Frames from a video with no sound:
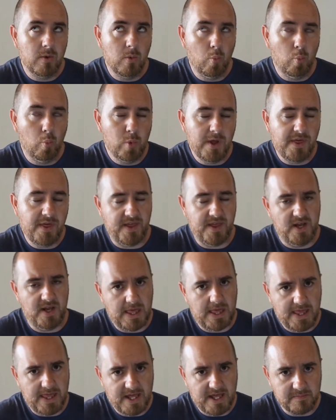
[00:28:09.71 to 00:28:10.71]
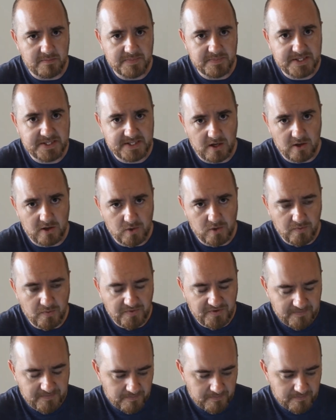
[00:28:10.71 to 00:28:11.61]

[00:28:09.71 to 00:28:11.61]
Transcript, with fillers: within themselves.